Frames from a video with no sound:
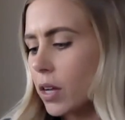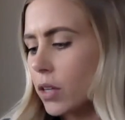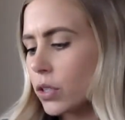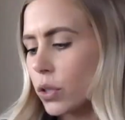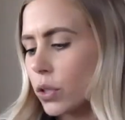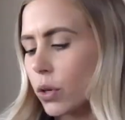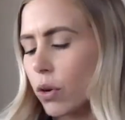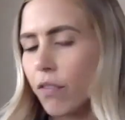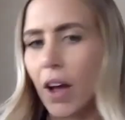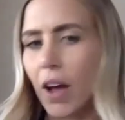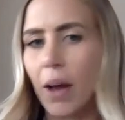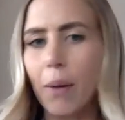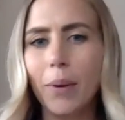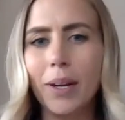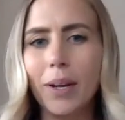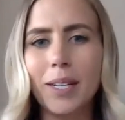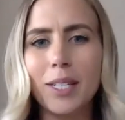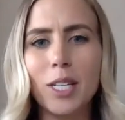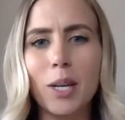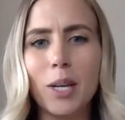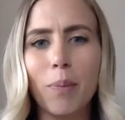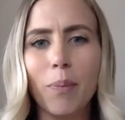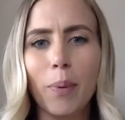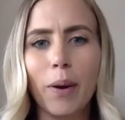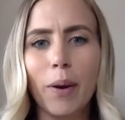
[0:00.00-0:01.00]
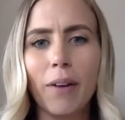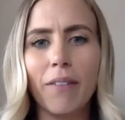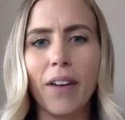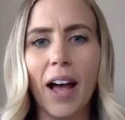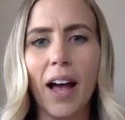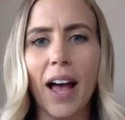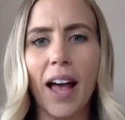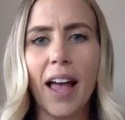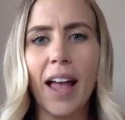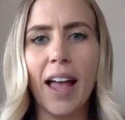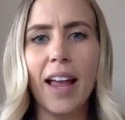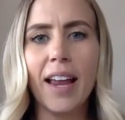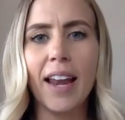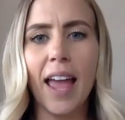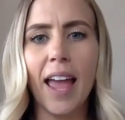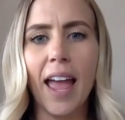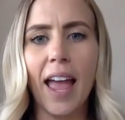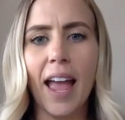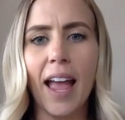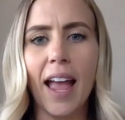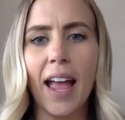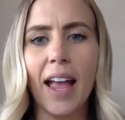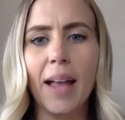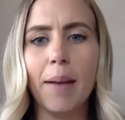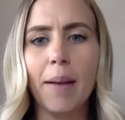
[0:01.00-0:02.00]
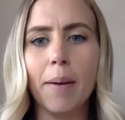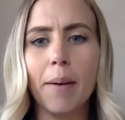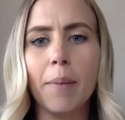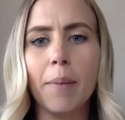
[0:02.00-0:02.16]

So if I wanted to provide a